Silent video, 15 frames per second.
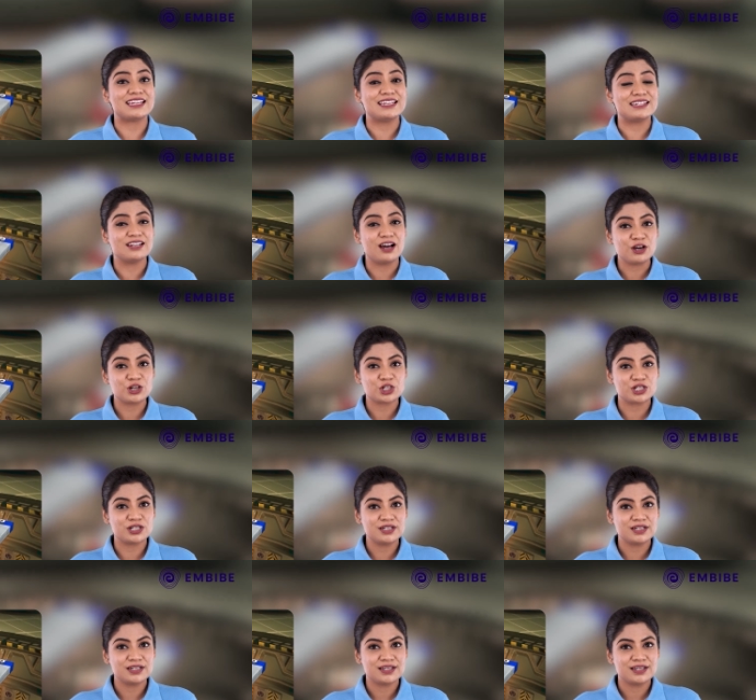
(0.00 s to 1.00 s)
induction
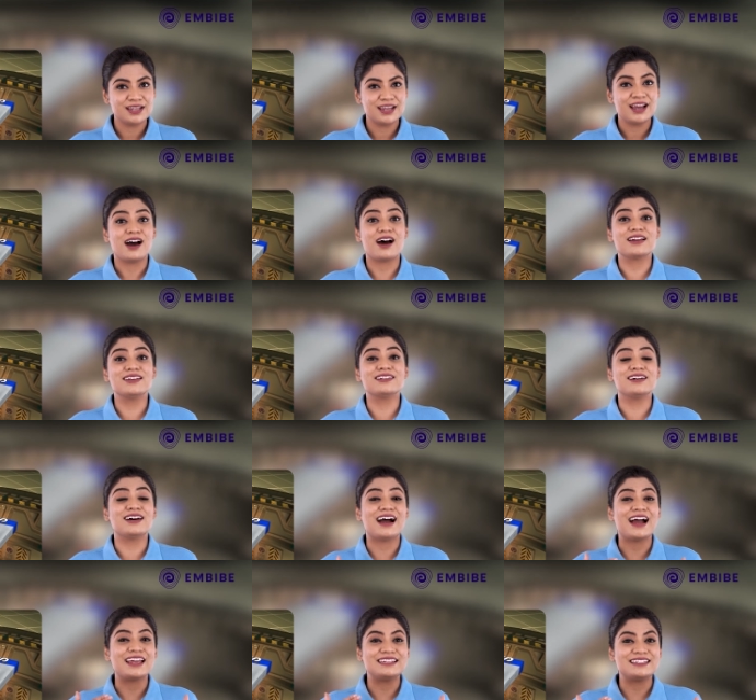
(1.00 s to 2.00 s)
under
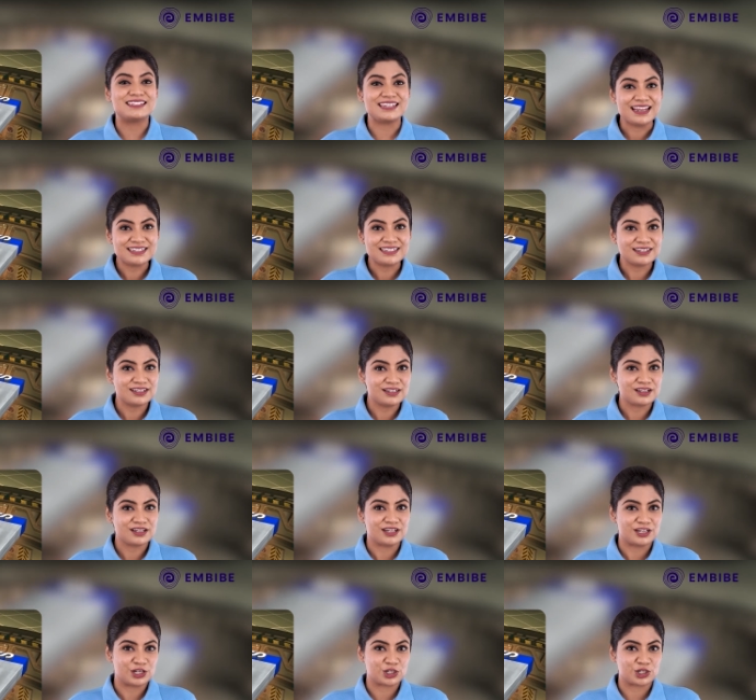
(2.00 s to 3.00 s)
identical
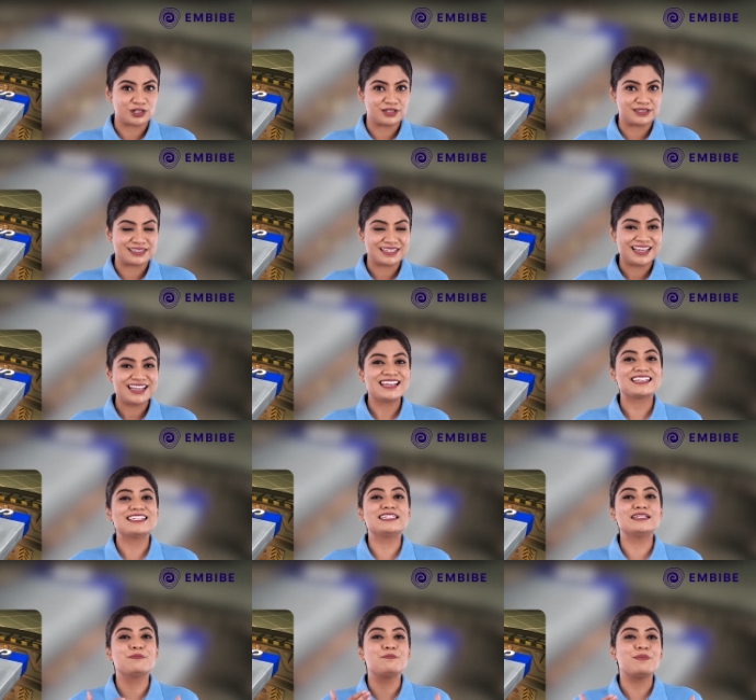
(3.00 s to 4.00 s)
conditions
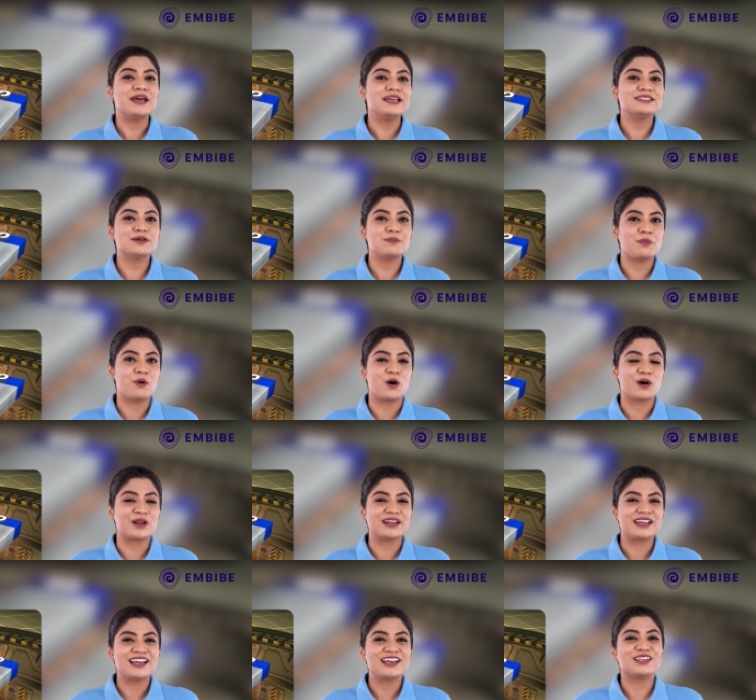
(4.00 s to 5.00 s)
depends
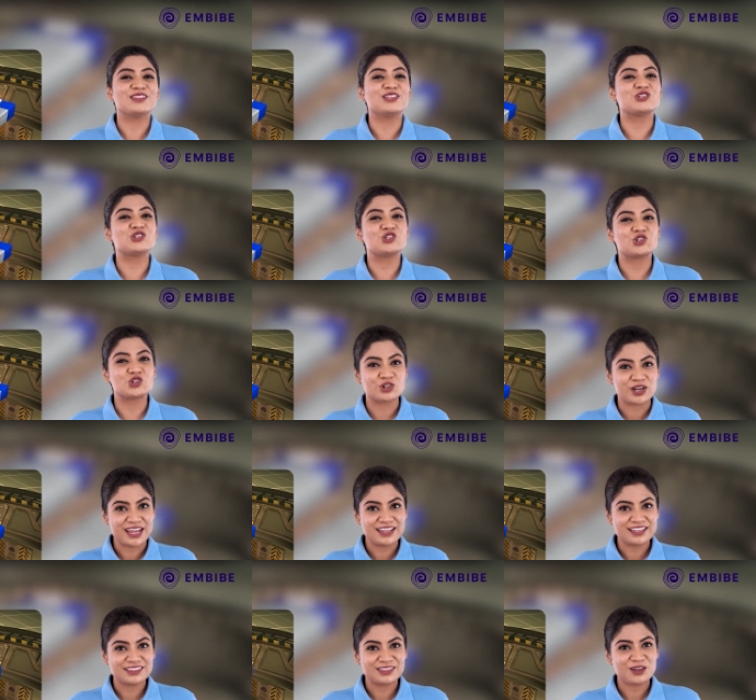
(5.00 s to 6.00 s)
upon the
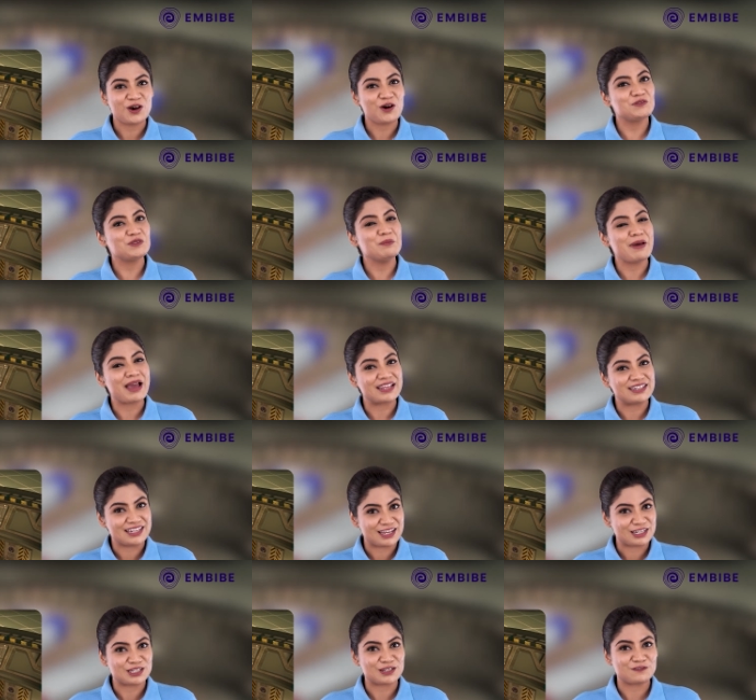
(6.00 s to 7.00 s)
strength of the
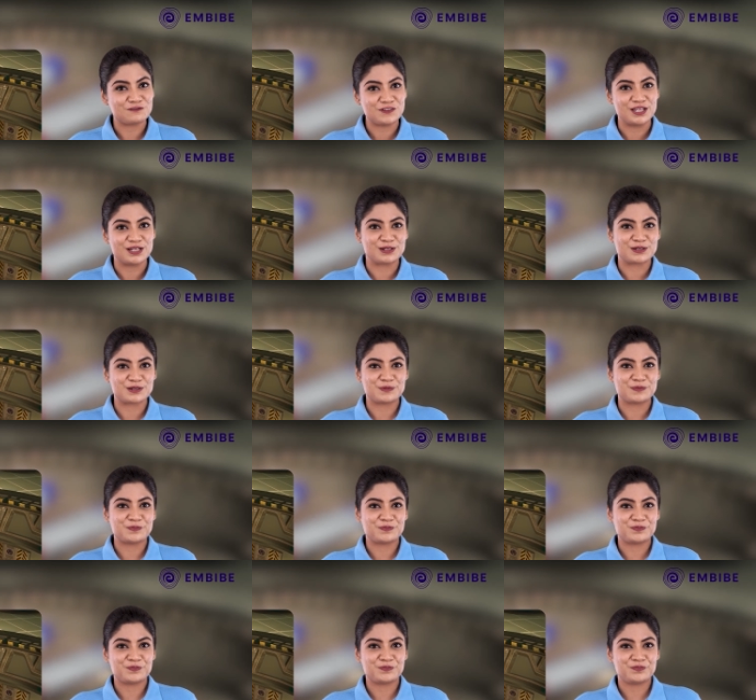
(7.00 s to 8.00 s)
magnetic field.
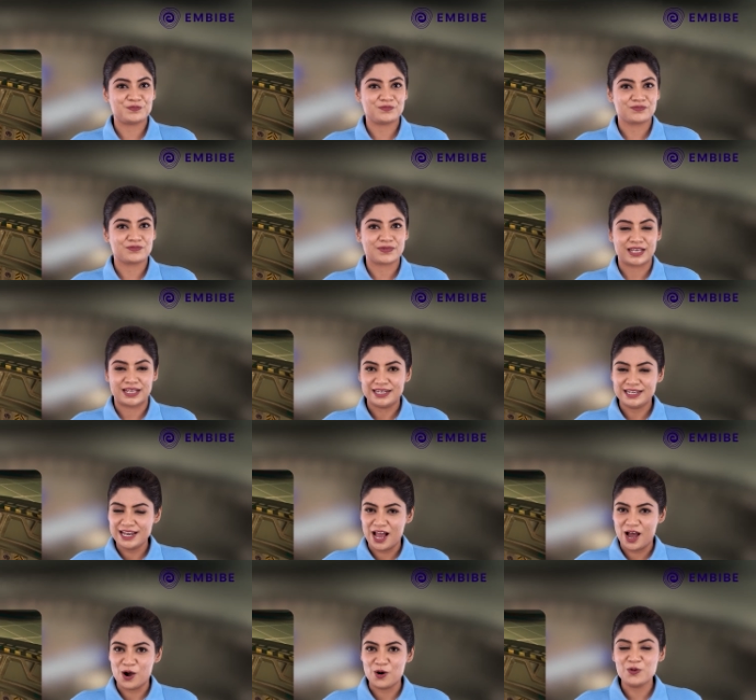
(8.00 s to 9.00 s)

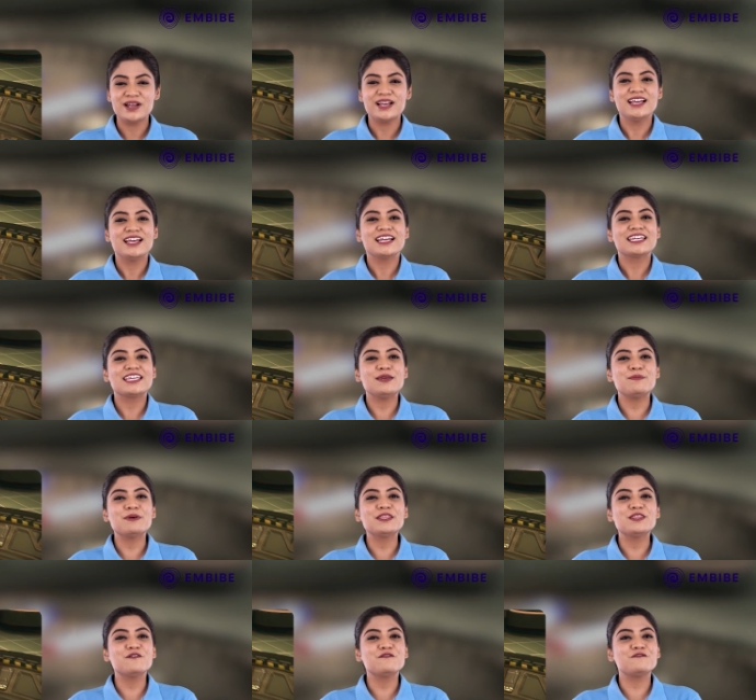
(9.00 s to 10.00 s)
Now,
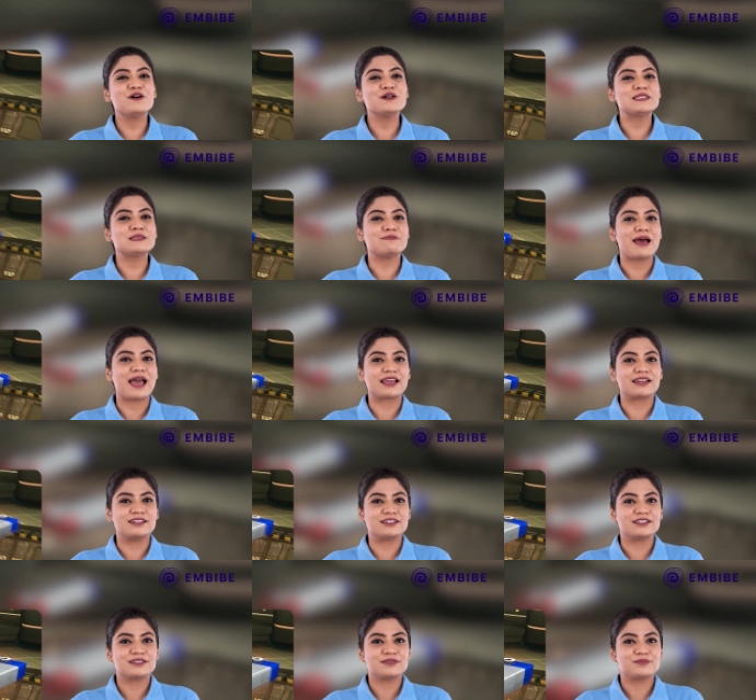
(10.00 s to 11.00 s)
keeping the first
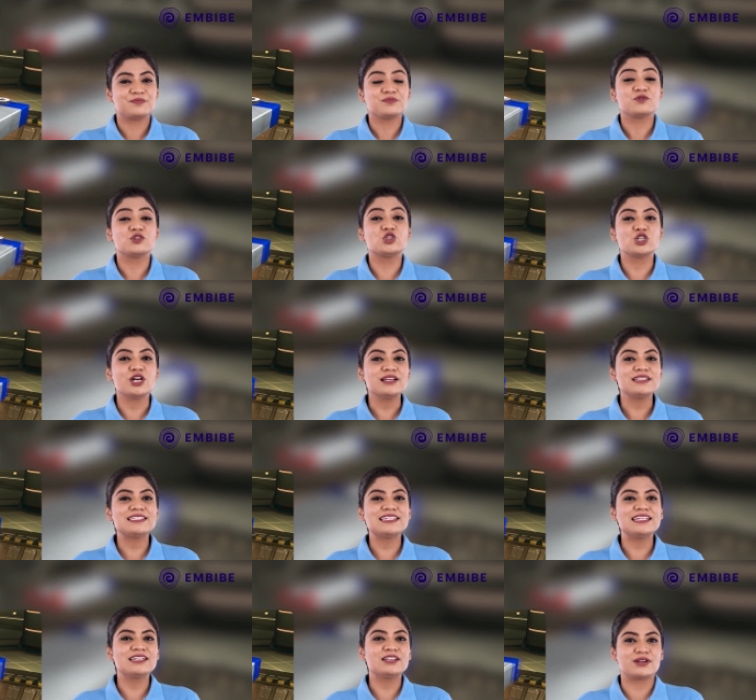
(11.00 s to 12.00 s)
magnet,
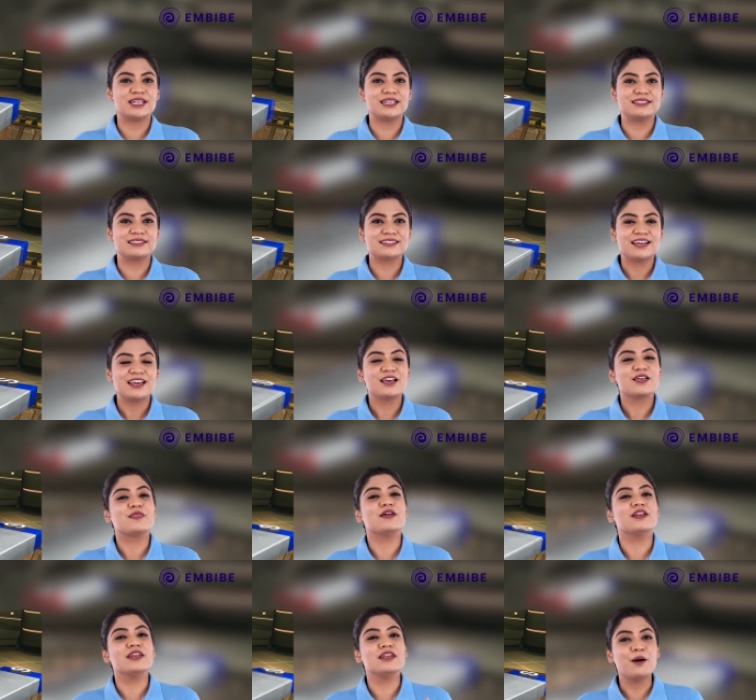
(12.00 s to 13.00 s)
just increase
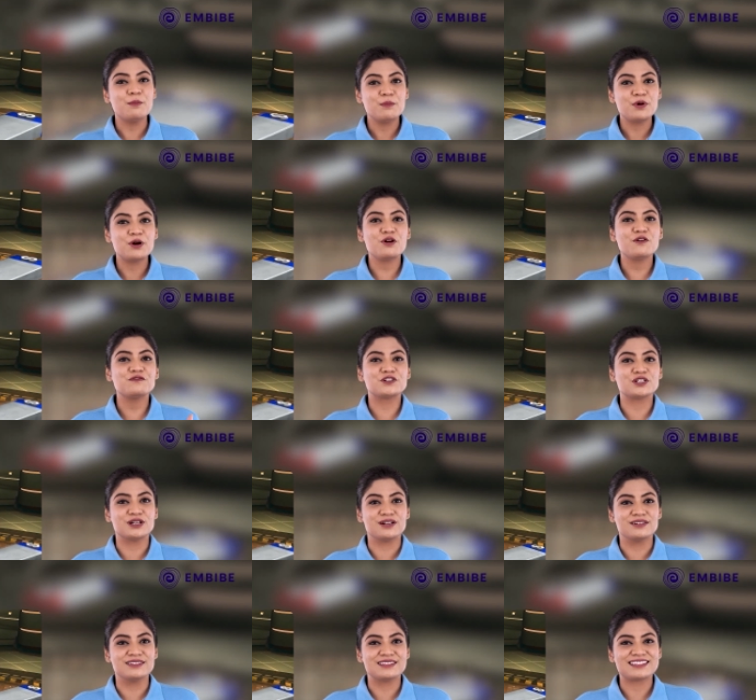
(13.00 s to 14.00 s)
the number of
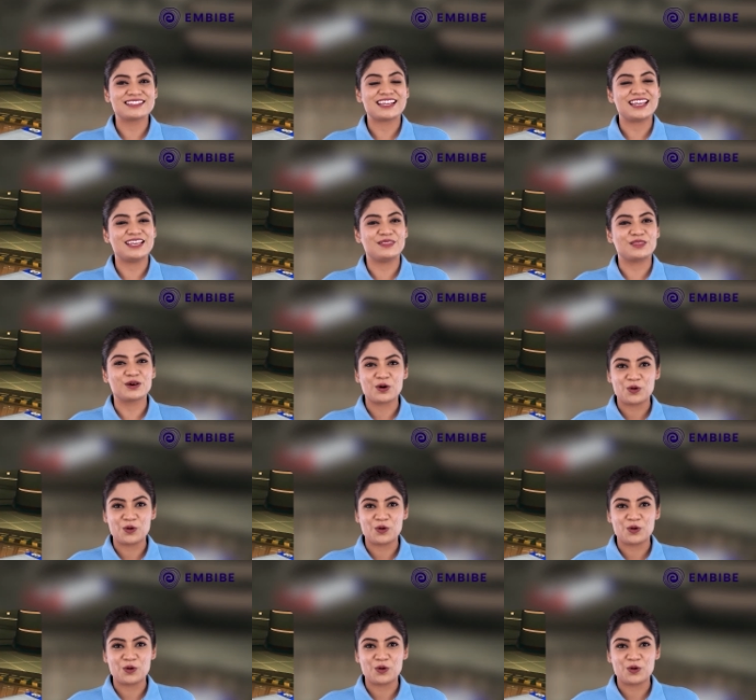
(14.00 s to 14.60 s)
turns in the